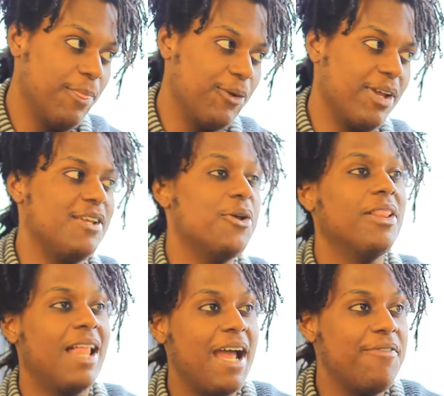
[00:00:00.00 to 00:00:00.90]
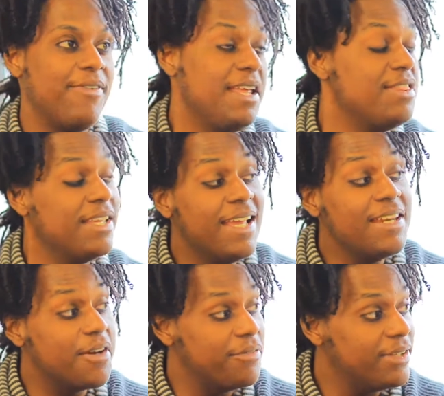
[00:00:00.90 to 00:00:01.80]
Okay, your life, in the
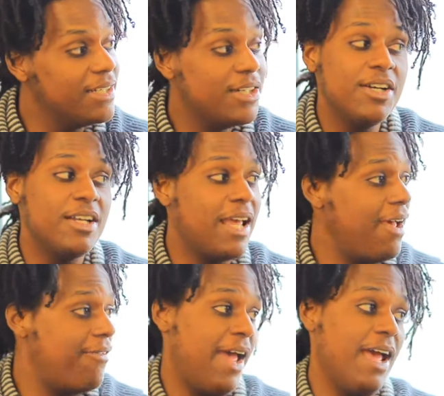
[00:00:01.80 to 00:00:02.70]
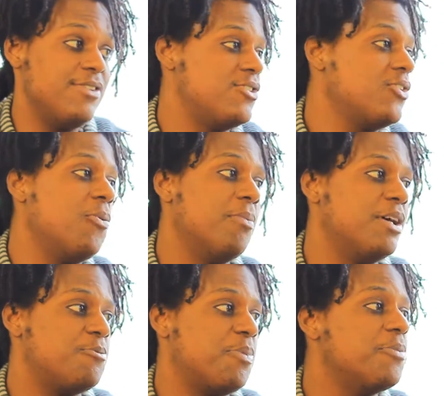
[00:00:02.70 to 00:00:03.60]
end of it, could have had so
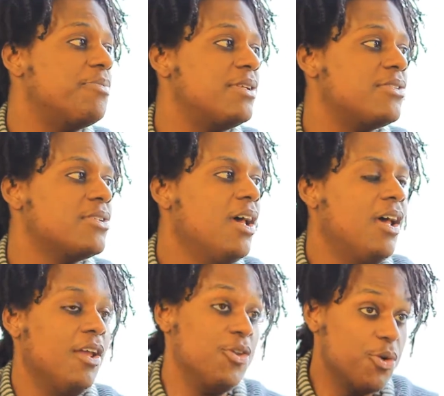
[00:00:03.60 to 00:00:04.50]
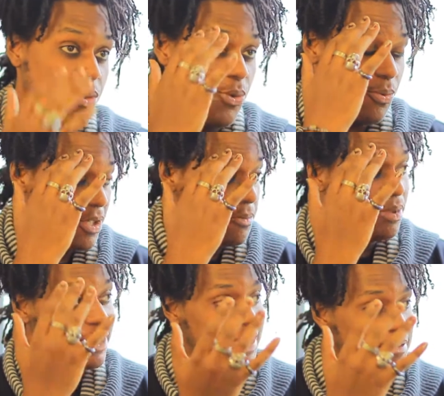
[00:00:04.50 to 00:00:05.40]
much purpose. You could
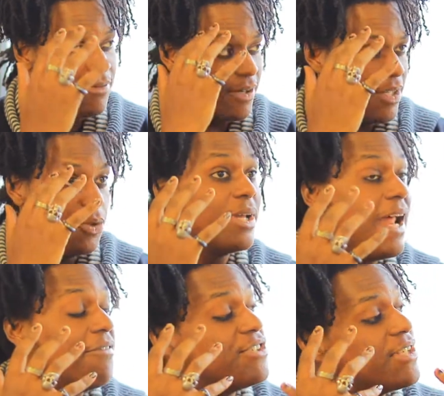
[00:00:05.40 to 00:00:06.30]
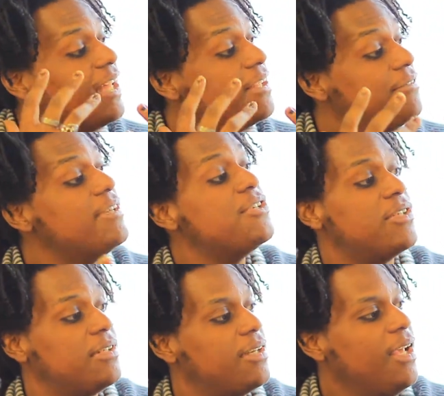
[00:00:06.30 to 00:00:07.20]
believe, uh, you could have a solid
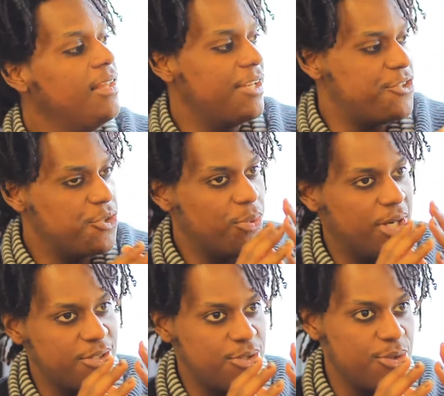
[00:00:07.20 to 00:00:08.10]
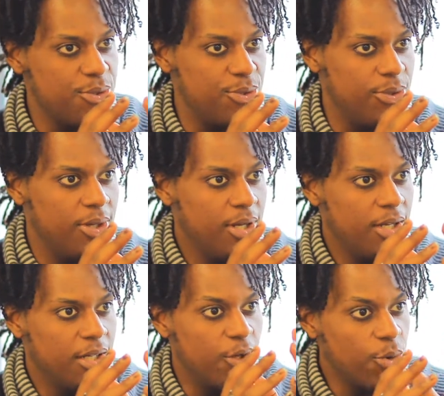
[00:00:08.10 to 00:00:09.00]
vision that you want to
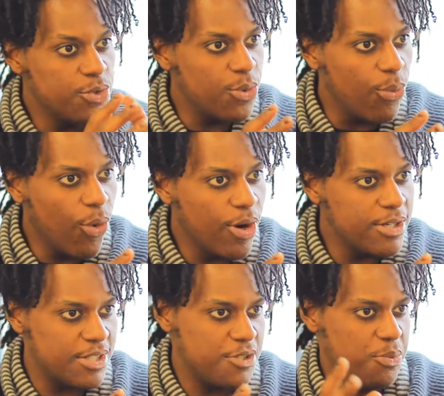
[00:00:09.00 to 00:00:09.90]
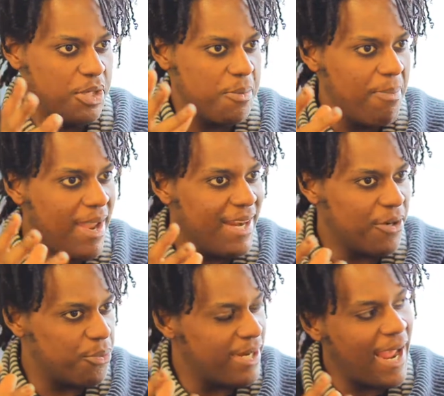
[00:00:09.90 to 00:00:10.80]
go towards, that you want to
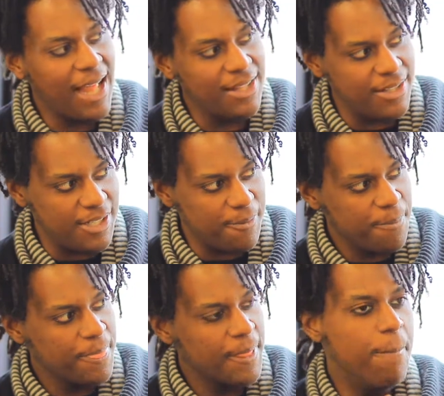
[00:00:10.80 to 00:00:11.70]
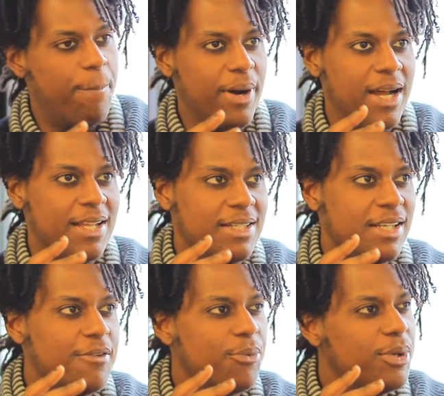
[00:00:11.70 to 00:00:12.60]
make a reality. Mm-hmm. But
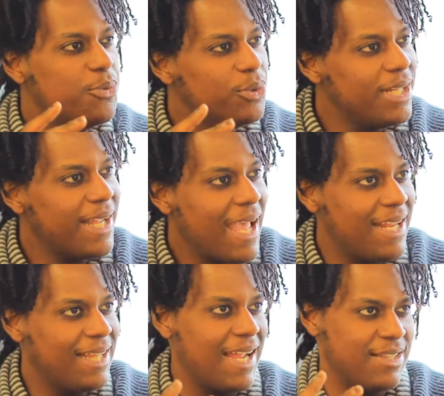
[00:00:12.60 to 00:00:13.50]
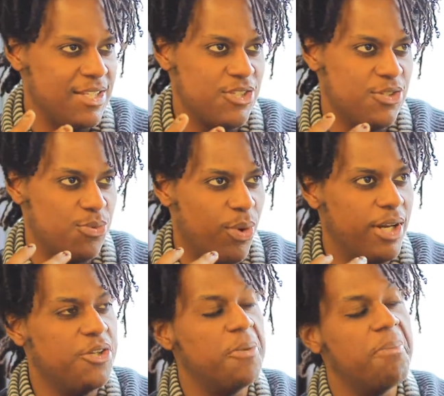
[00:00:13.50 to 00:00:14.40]
it, when you look at it like this is
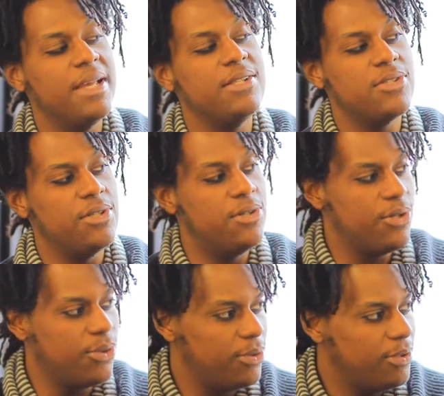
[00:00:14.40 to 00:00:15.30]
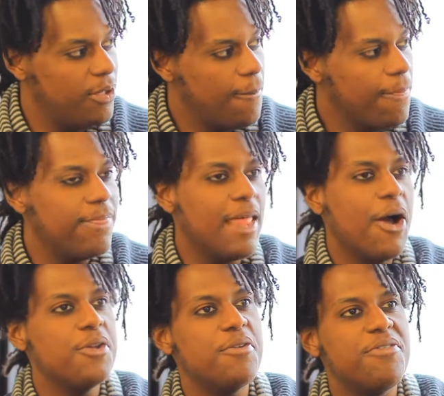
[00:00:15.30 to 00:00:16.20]
what you're meant to do, mm-hmm.
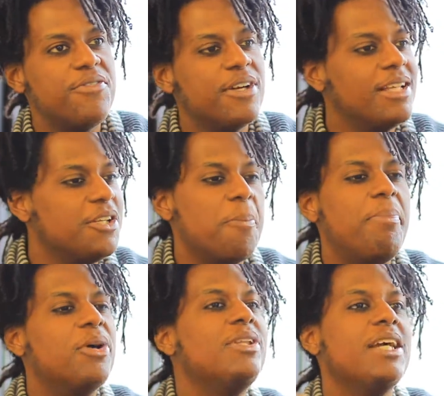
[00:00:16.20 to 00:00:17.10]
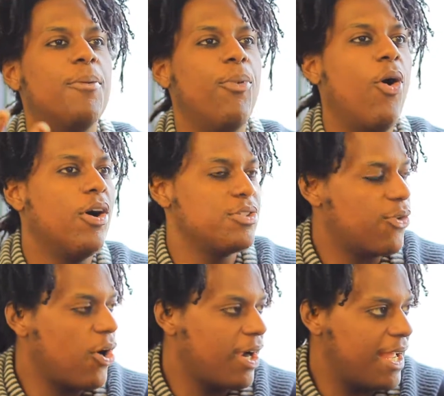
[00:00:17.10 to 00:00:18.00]
now you're feeling, you're building up walls
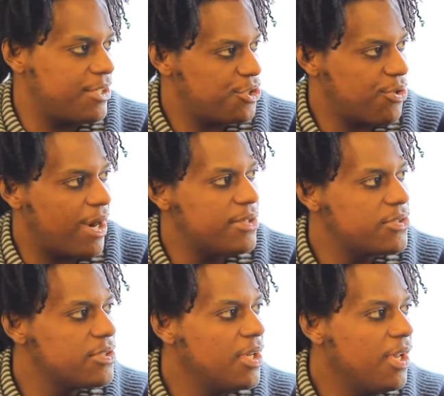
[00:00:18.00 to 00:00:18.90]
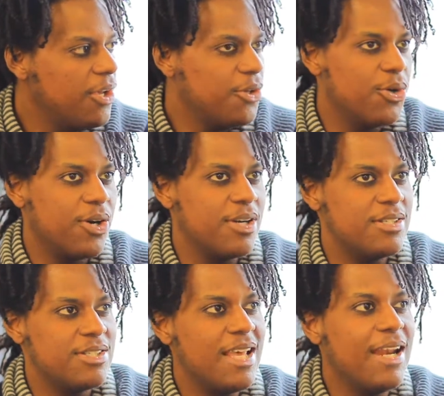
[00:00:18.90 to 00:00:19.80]
for all kind of stress. Mm-hmm.
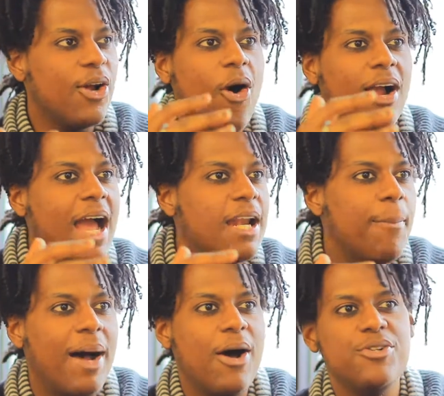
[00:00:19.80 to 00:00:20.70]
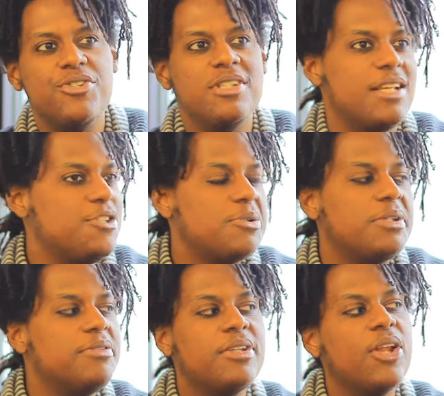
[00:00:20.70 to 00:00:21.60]
You're setting all kind of boundaries that you
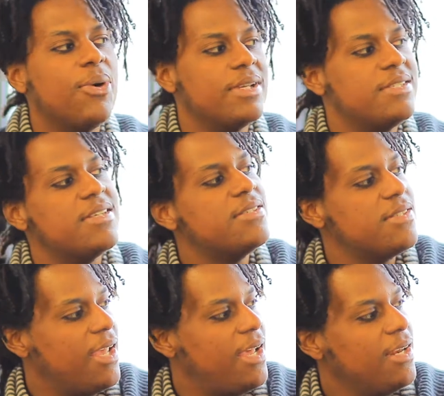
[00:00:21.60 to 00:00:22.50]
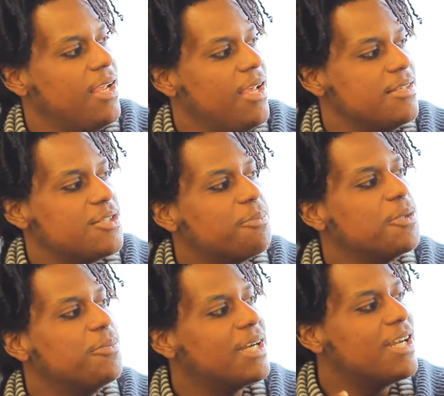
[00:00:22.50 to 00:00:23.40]
don't even know exist yet,
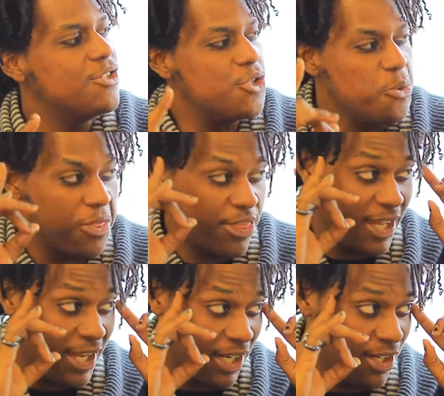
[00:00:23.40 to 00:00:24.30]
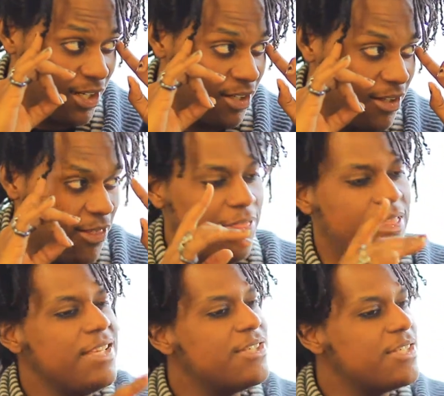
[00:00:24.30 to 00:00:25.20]
simply because you think
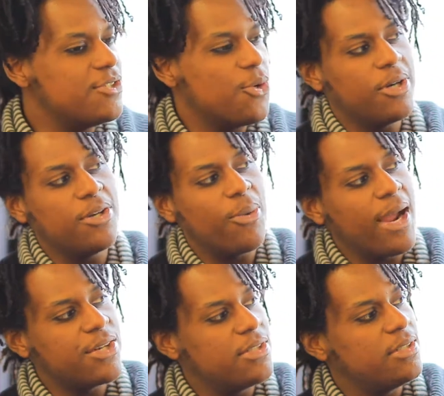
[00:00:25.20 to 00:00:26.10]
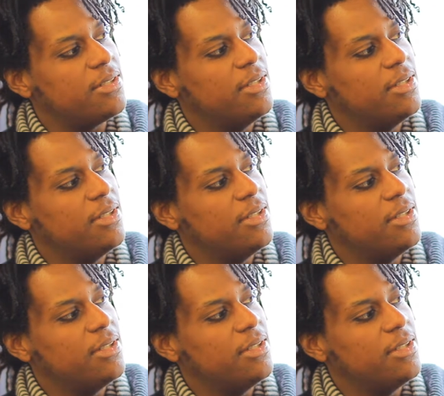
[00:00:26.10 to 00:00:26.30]
this is your direction.